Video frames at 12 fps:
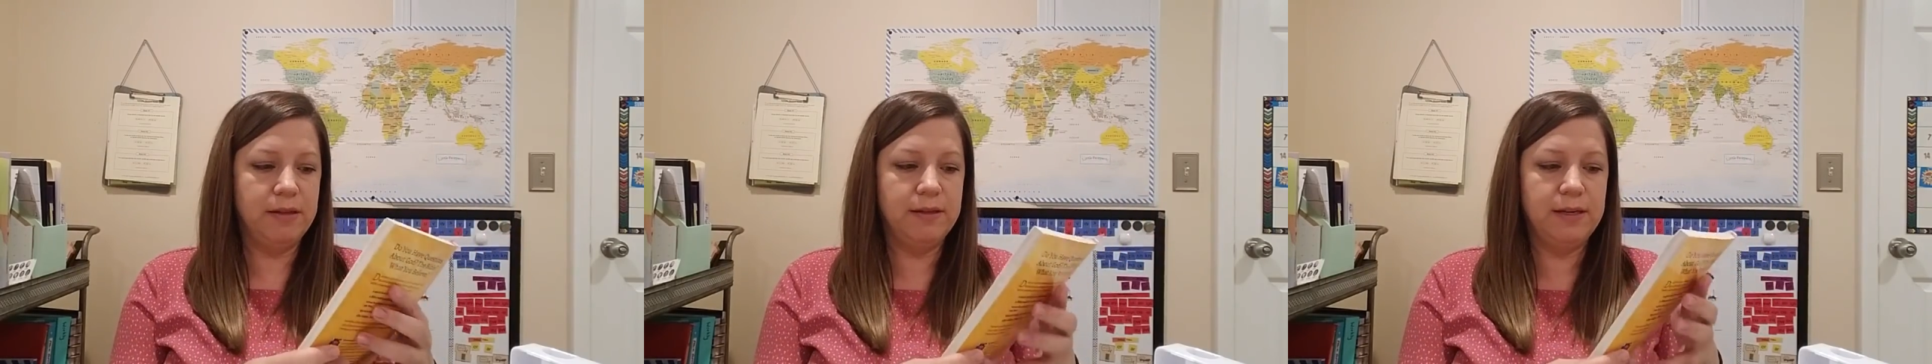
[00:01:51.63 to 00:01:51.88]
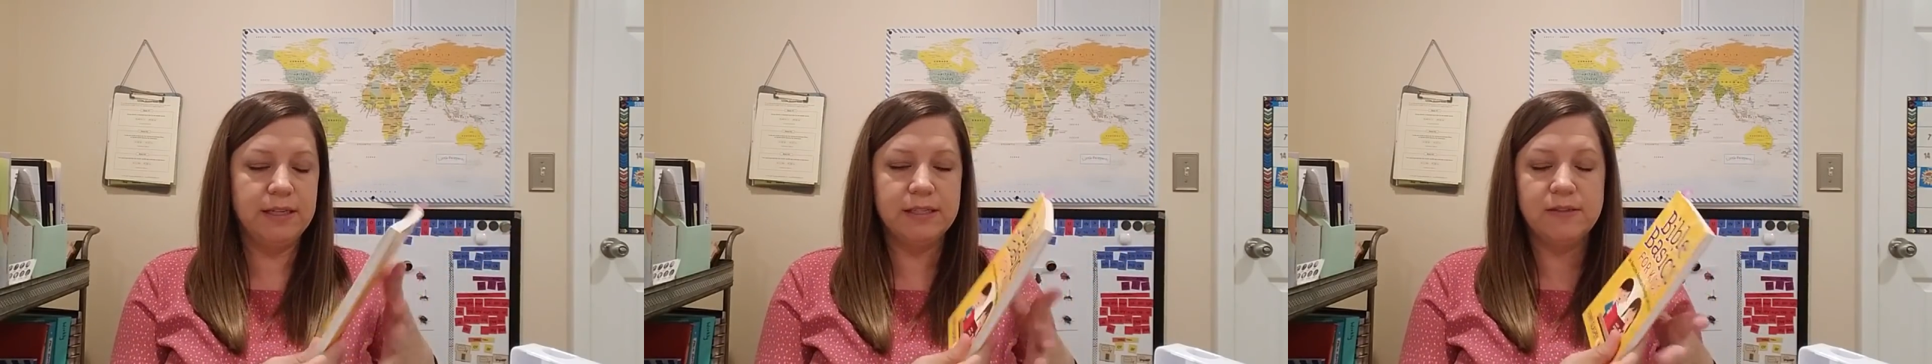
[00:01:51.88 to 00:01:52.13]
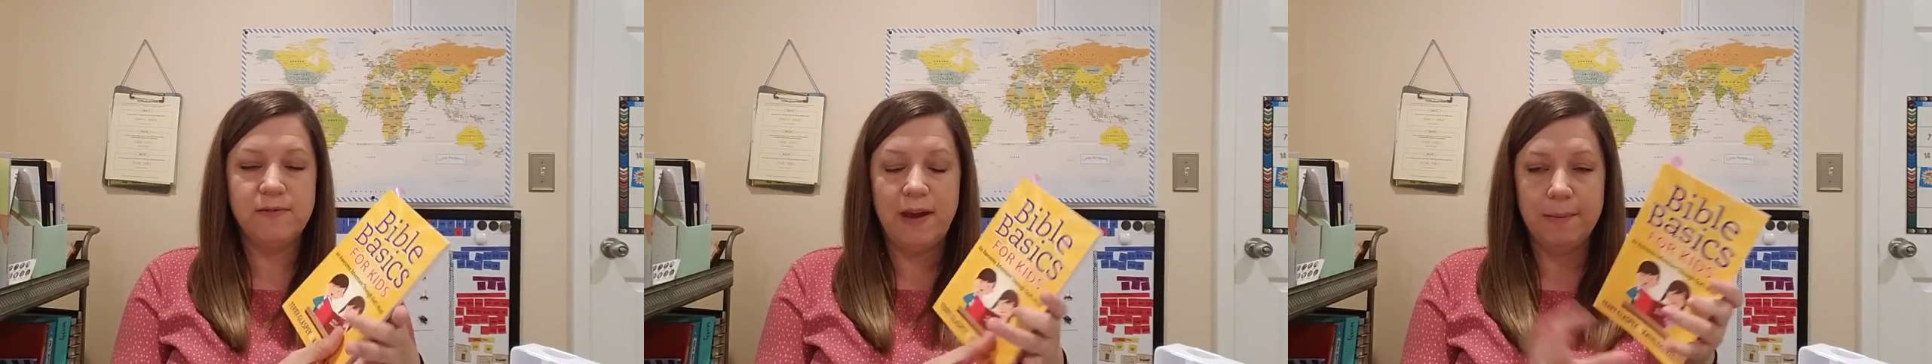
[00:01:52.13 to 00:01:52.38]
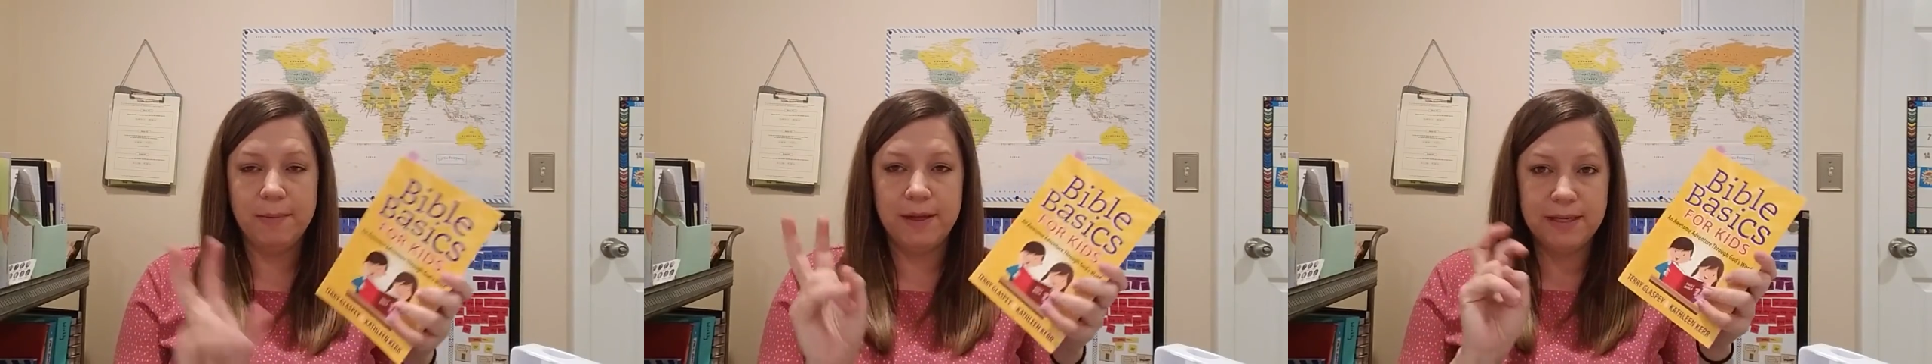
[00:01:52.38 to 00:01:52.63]
in these
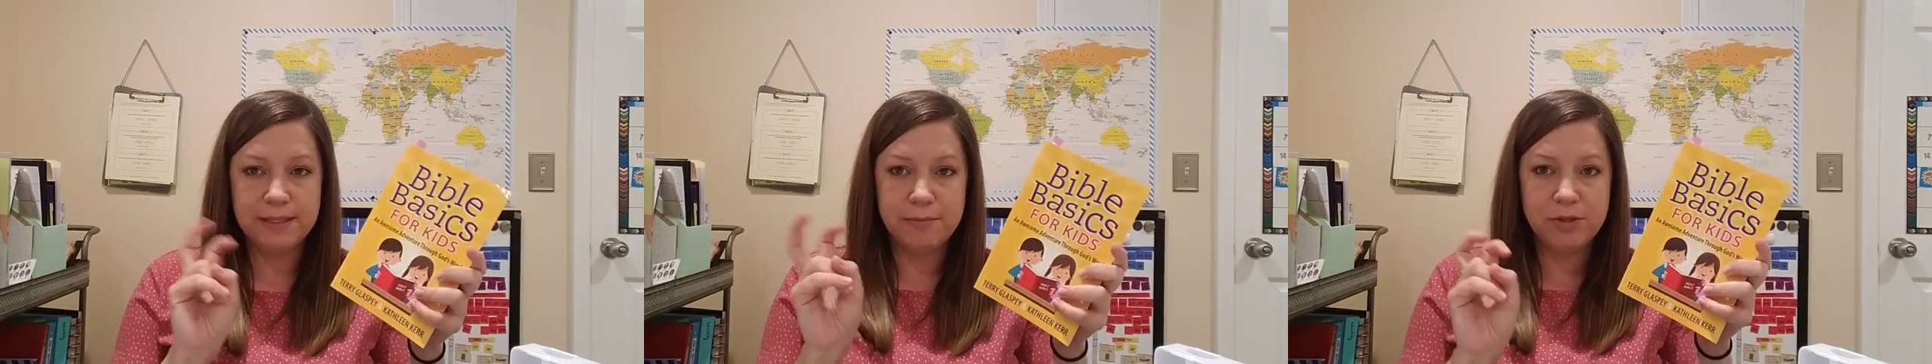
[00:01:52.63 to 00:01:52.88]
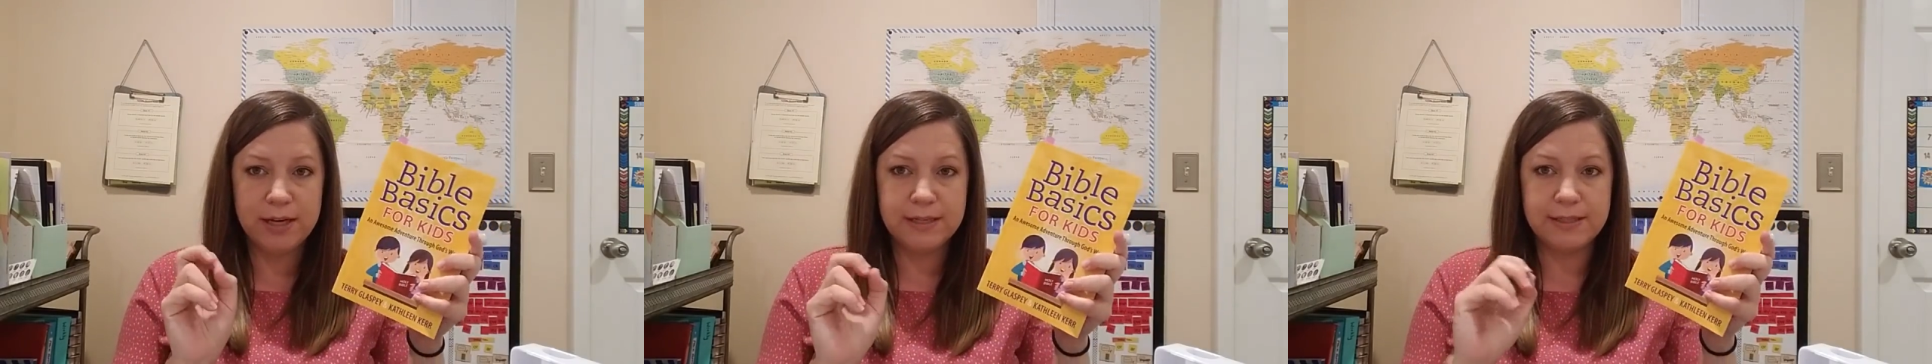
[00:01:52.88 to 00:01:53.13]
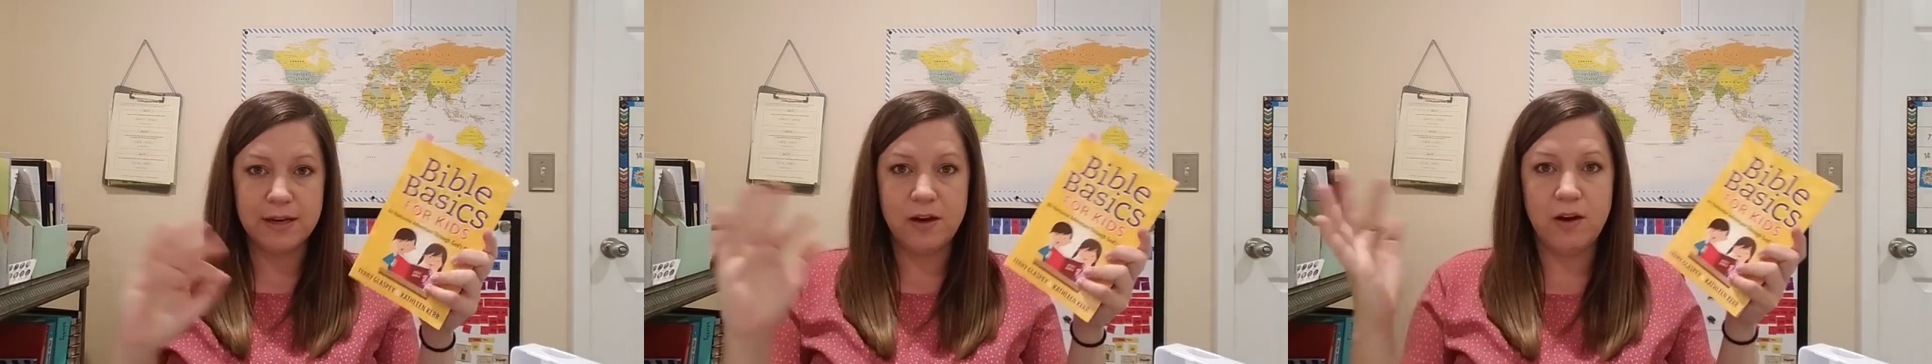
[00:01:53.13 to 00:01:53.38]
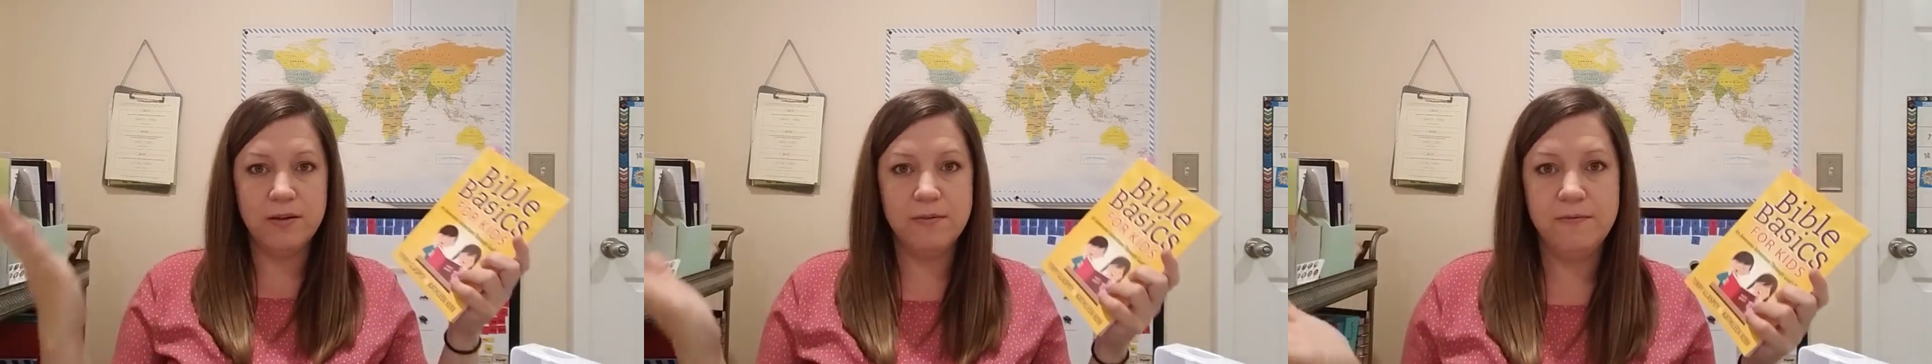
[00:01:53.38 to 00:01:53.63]
family subjects. I
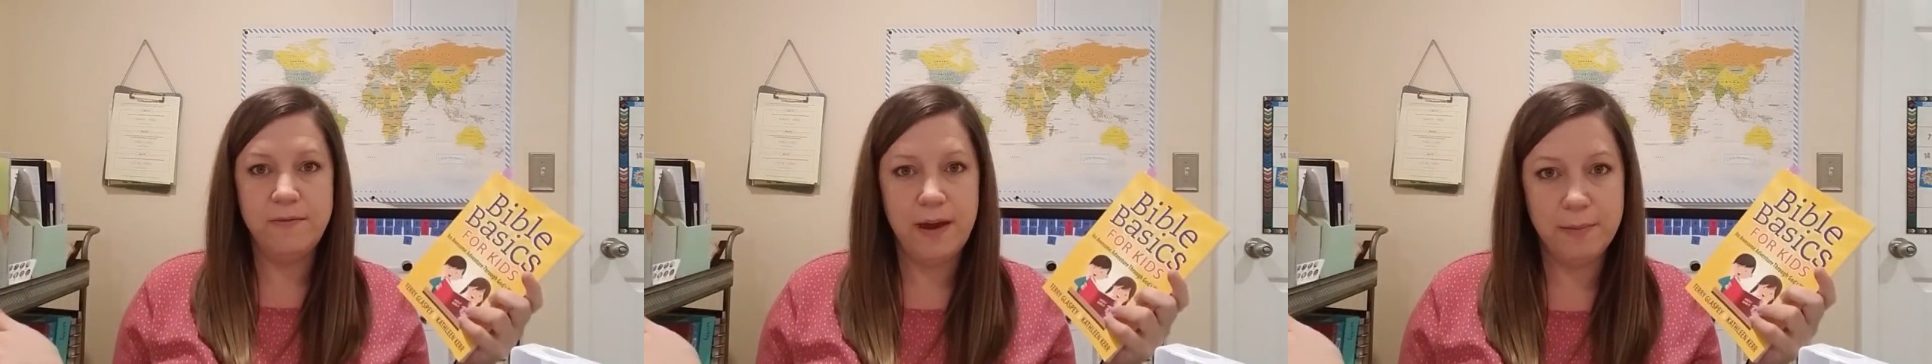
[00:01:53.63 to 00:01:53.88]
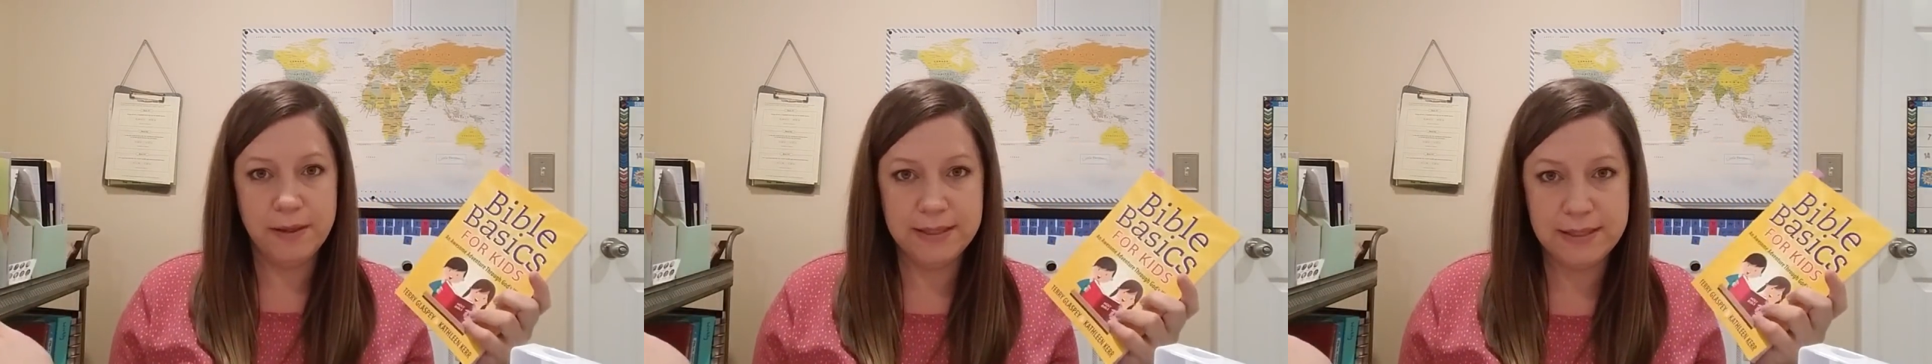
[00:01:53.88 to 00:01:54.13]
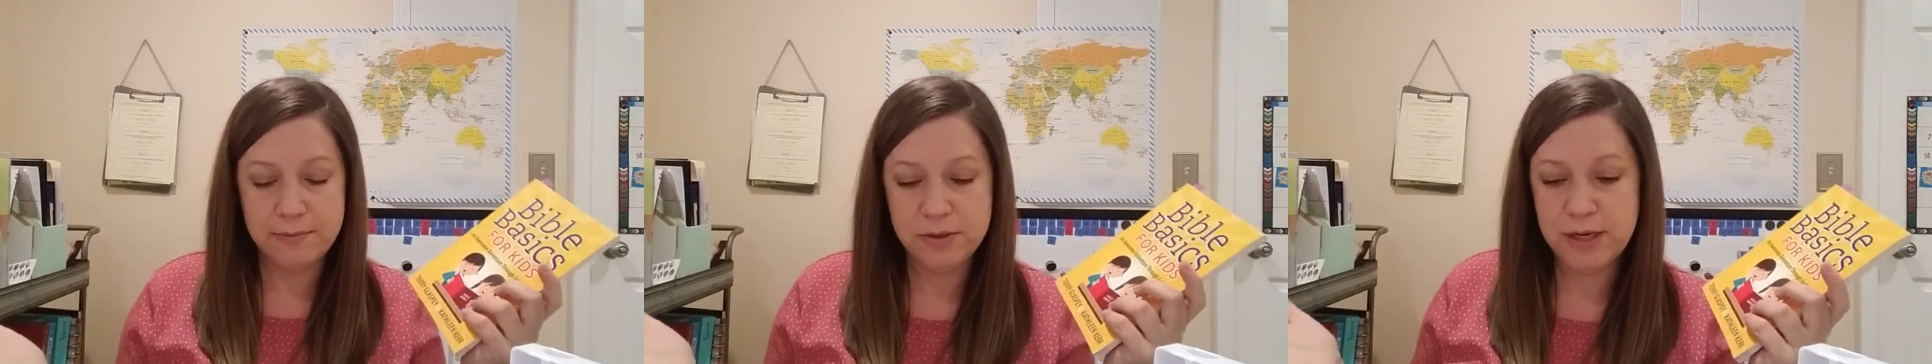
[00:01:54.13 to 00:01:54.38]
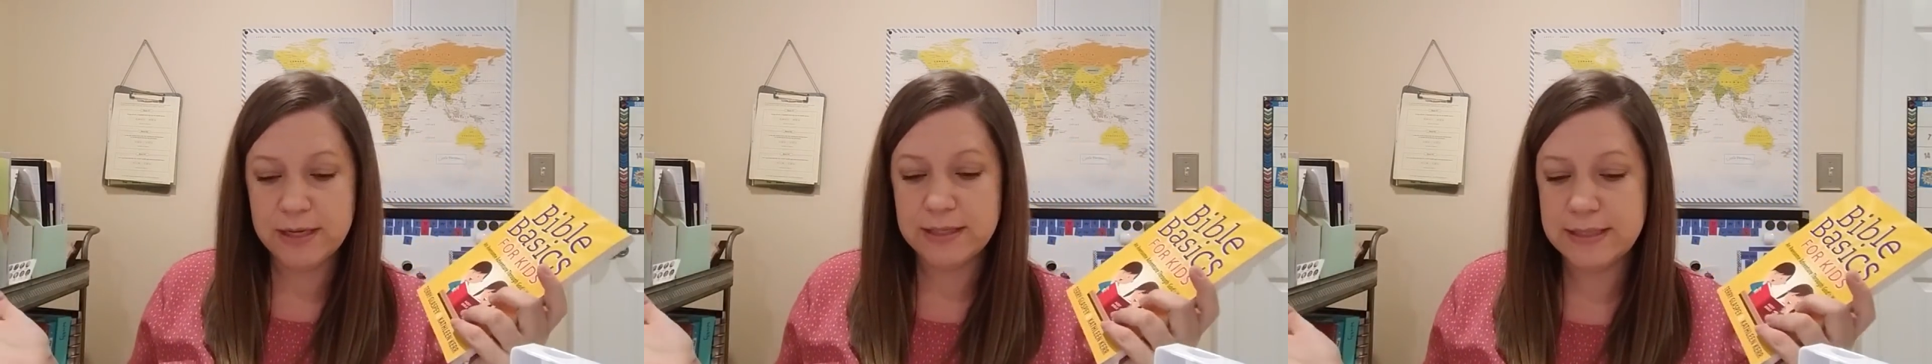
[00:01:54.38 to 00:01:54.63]
call them family
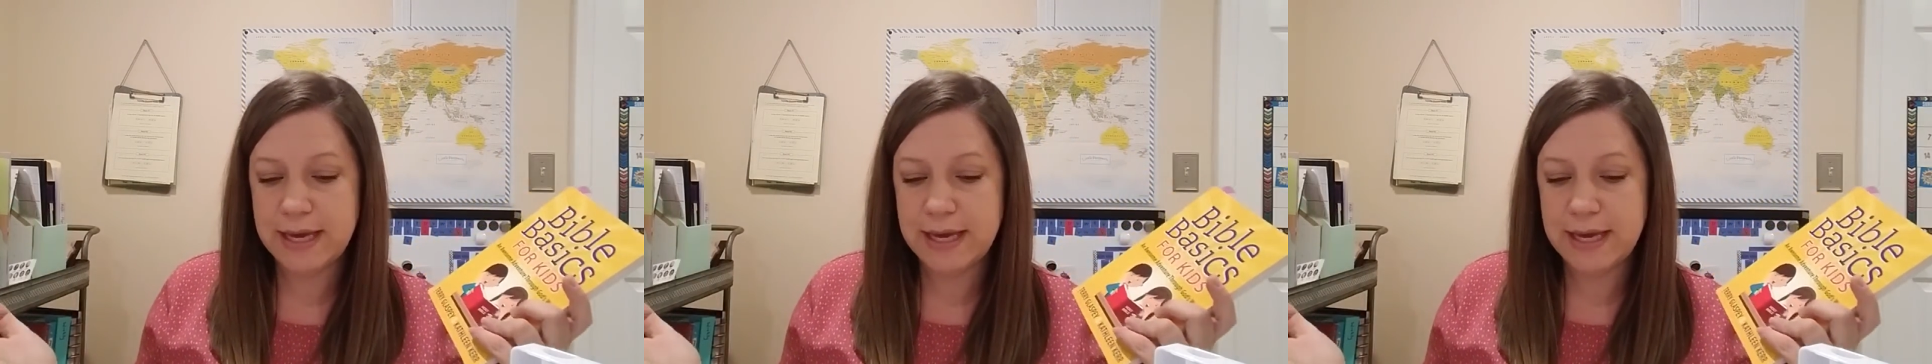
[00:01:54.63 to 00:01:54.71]
subjects.